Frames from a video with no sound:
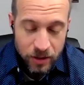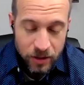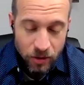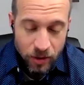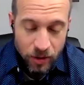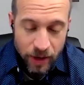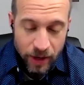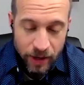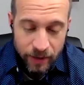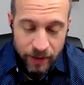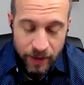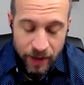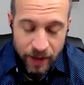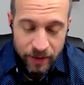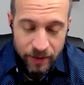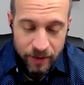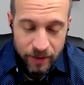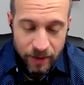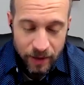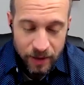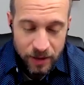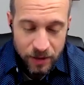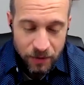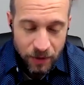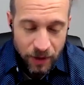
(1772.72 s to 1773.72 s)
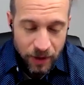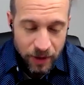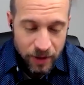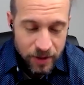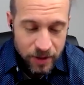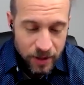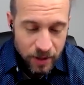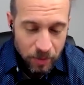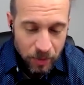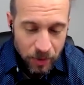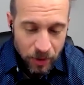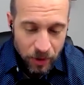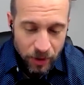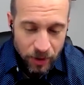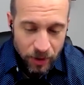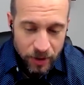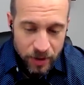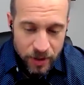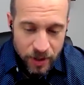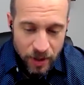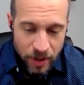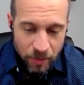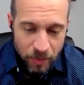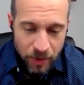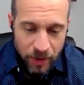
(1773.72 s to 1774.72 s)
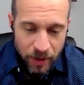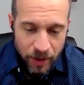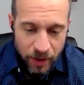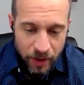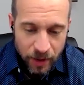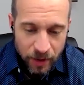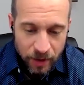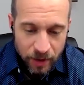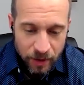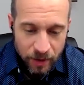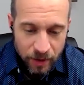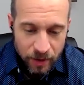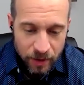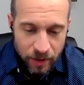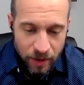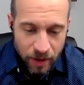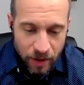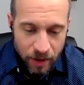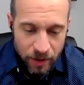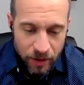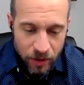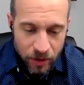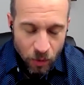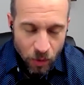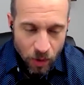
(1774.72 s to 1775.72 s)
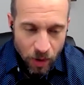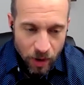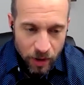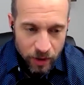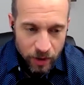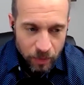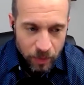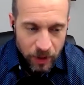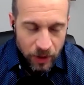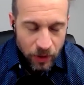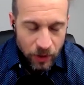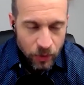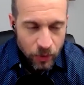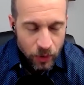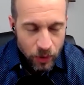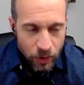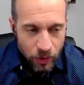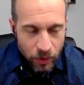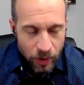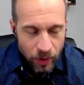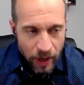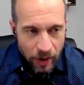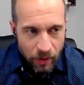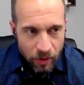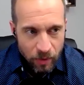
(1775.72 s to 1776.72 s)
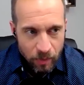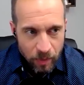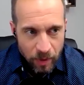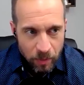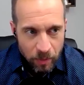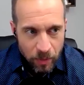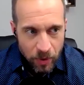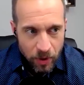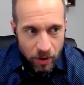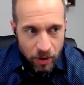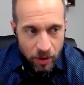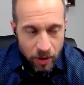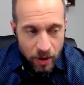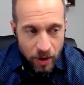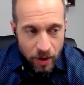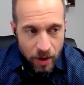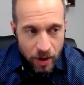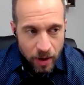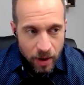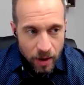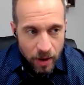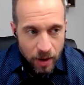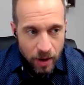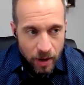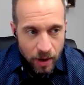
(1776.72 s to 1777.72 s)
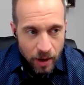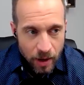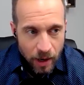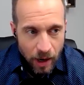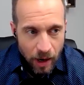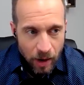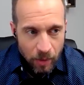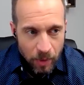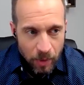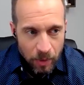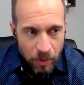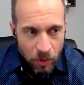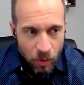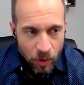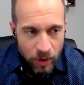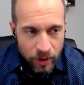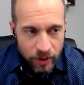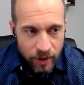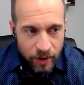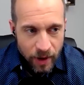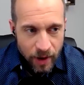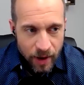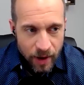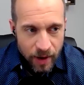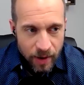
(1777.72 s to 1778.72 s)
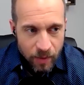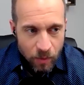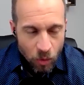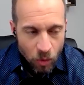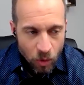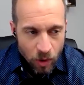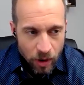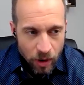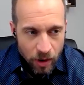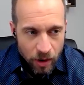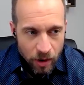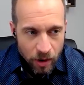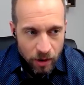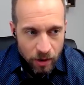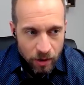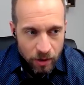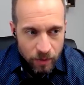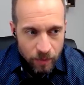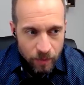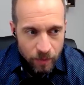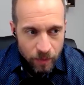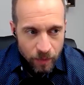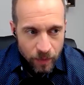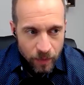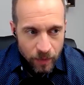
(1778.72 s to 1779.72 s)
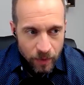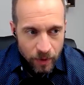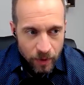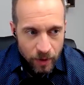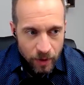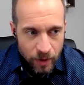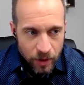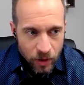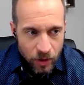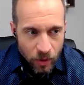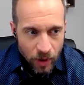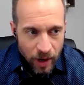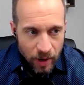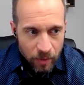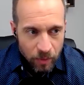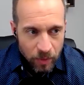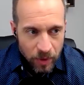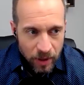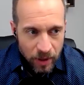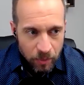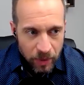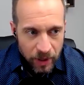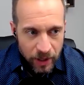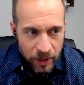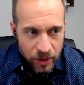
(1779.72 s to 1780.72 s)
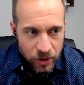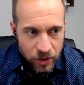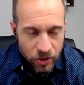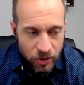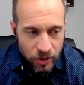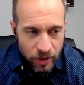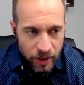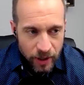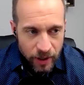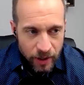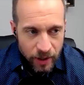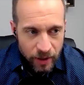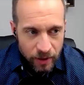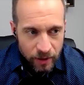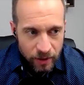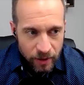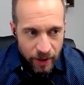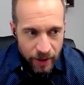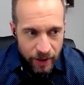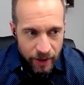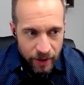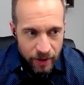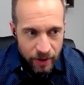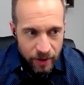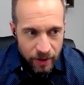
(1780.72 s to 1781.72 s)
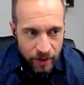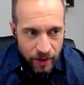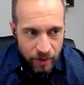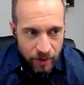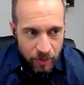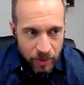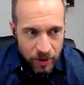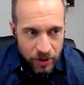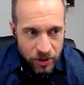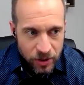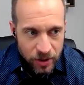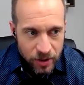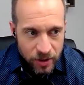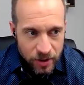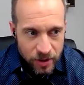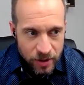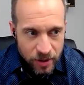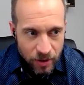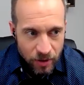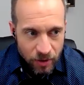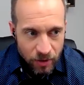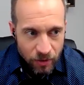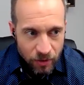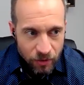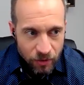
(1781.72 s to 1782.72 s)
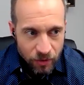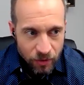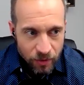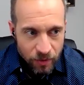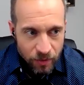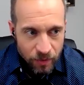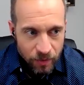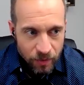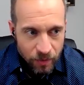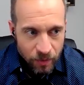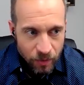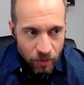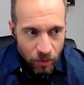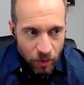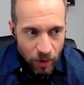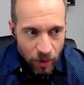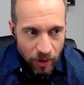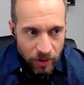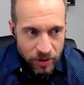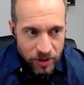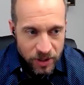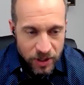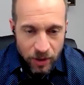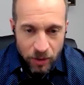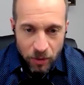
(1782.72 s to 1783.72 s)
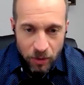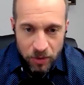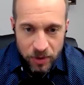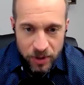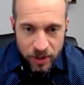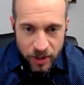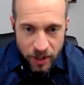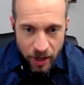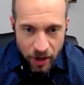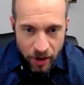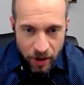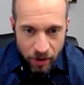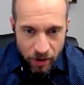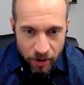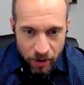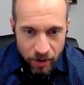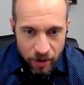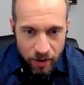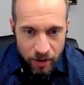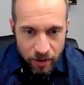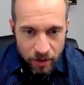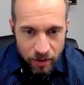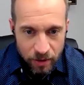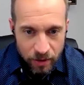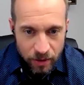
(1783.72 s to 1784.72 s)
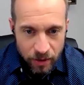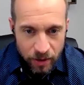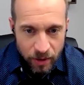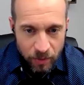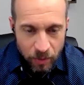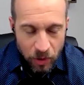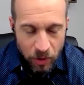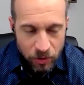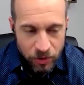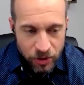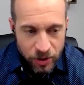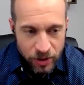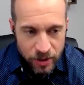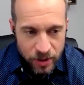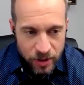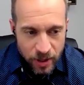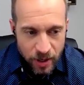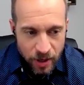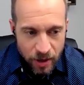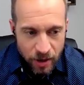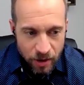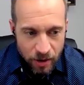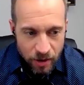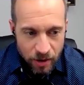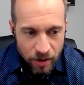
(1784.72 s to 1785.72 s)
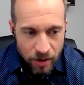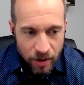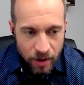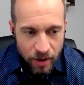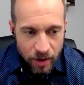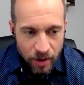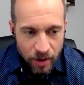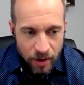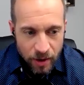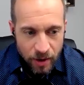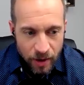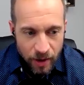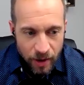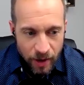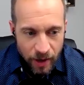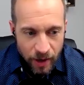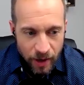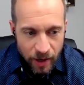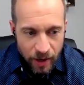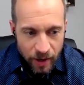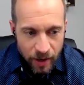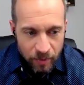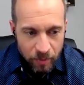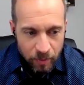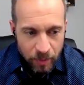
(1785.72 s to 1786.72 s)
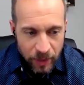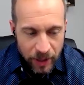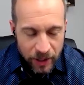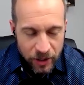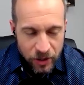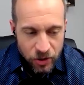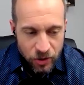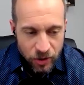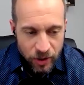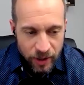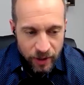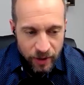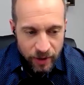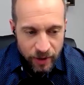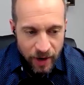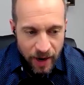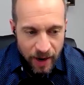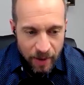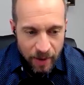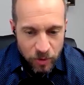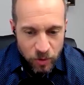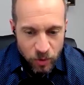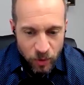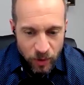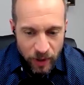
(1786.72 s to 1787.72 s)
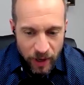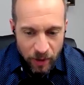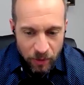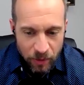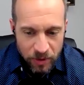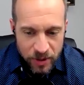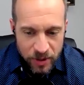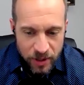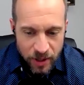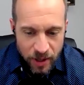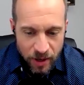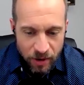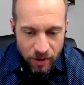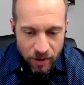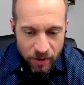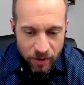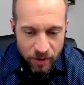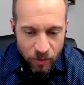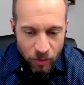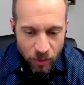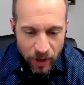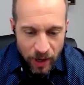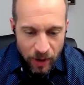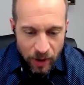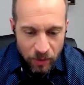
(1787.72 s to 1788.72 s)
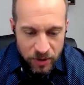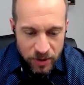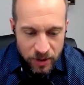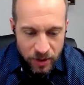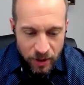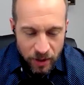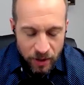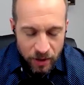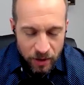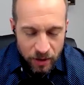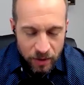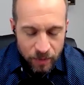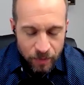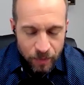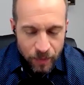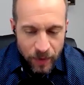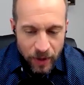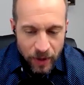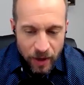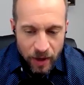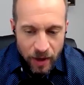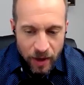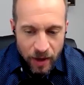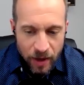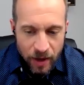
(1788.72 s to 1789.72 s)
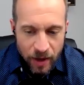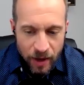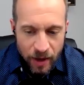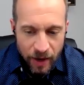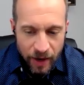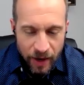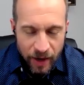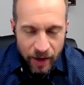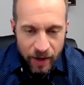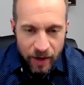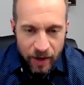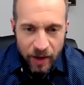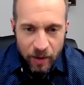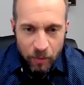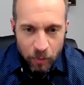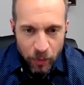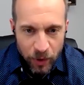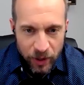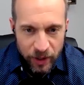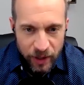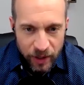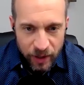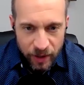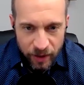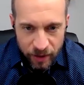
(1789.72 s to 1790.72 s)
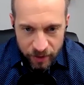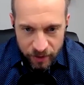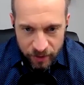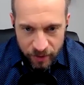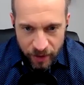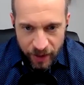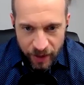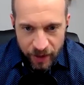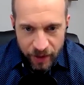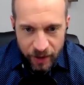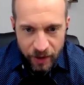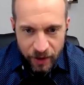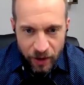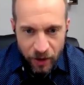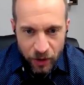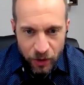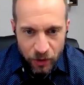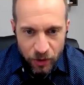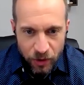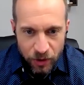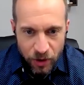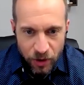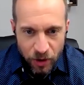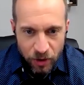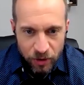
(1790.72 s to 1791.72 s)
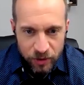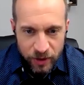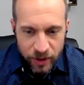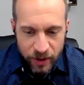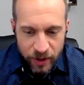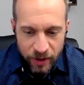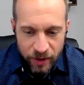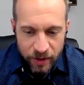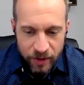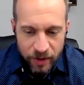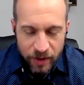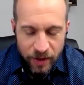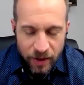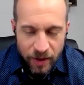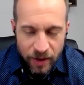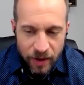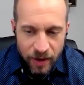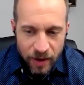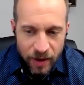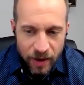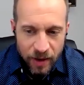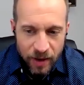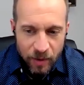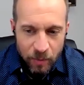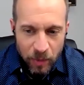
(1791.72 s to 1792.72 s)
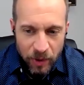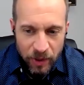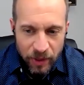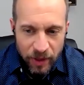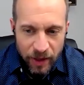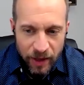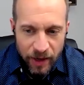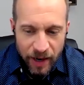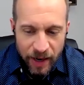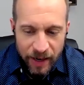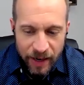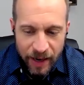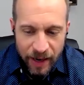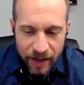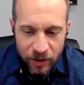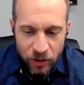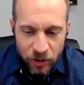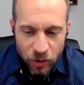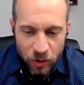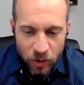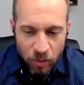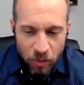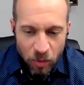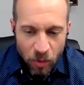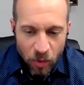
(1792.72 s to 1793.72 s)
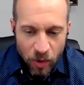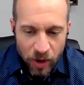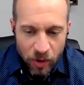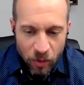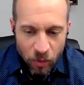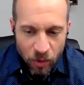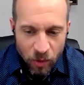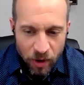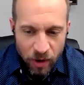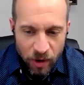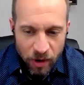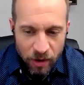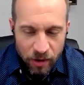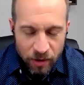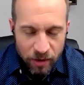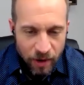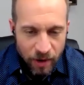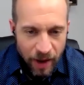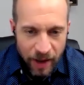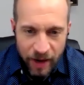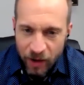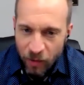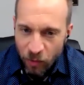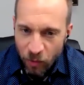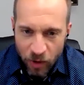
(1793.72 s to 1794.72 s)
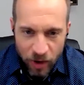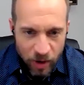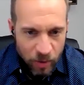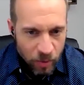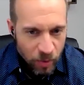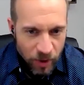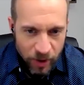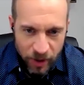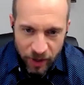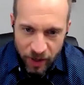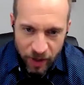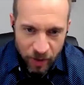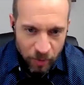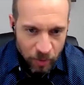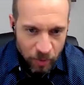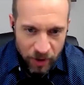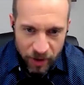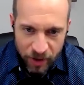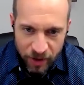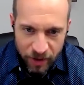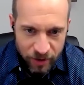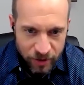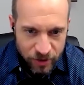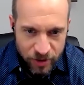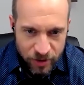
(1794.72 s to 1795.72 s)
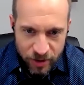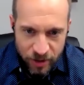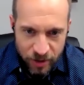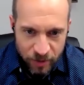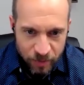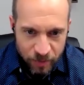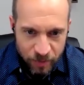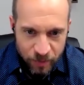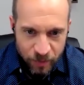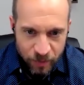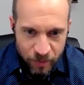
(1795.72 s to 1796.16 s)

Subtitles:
great. That's very similar to something you walked me through. And I remember one time where you had me picturing like images of when I was dealing with scared, the emotion scared, and picturing times when I was scared when I was little, and bringing like another adult in. But then I got to a point where I didn't want to bring anybody else in.